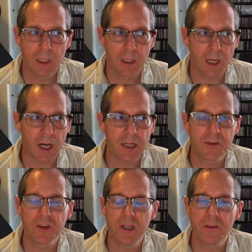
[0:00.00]

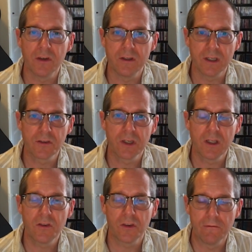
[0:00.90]
consonance and
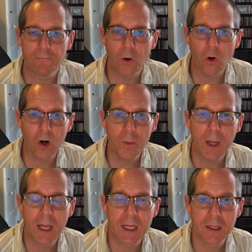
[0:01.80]
dissonance and form,
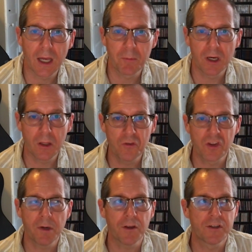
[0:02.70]
and I'm going to use
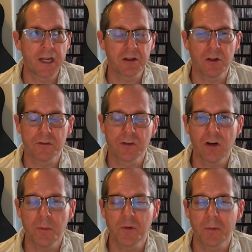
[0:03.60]
some other technical
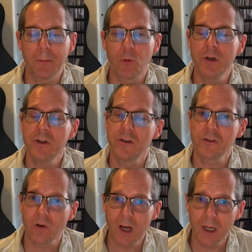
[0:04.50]
terms, but I'm going to
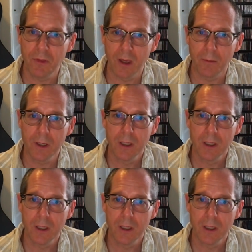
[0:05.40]
describe them